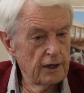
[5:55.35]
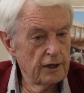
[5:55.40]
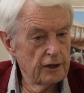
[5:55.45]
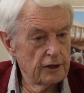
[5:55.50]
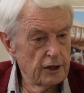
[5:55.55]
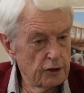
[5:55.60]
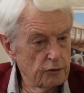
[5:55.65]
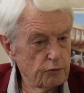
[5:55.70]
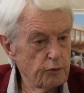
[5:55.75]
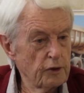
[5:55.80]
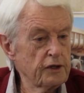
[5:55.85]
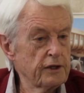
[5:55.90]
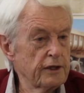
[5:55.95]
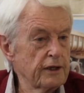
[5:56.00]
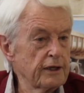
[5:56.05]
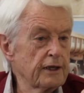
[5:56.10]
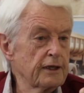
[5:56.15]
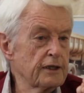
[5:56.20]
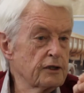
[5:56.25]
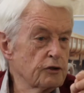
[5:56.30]
that we
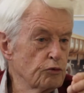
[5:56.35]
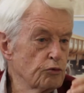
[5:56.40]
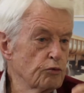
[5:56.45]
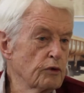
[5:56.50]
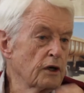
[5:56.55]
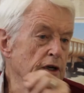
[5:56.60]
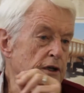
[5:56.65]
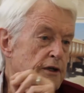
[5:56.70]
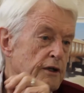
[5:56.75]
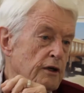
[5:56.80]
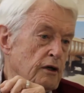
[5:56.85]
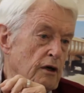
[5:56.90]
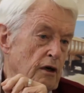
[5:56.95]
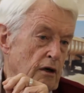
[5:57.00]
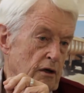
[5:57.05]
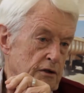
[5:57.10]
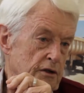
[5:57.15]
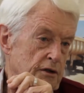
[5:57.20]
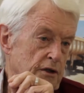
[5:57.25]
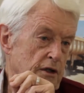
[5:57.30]
think it's worth the
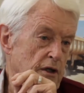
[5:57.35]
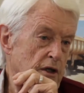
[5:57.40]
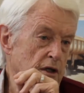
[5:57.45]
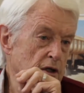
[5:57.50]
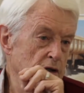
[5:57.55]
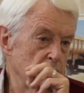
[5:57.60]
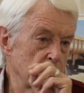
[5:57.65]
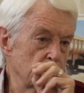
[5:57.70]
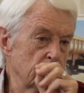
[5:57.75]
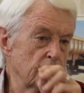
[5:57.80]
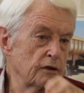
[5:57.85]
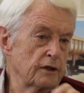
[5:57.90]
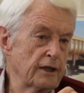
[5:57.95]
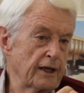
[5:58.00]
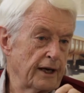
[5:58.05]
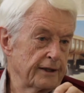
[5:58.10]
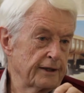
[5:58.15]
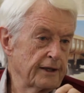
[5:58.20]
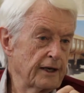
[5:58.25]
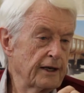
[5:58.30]
cost to do
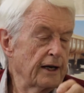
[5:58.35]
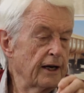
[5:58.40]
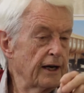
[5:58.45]
that.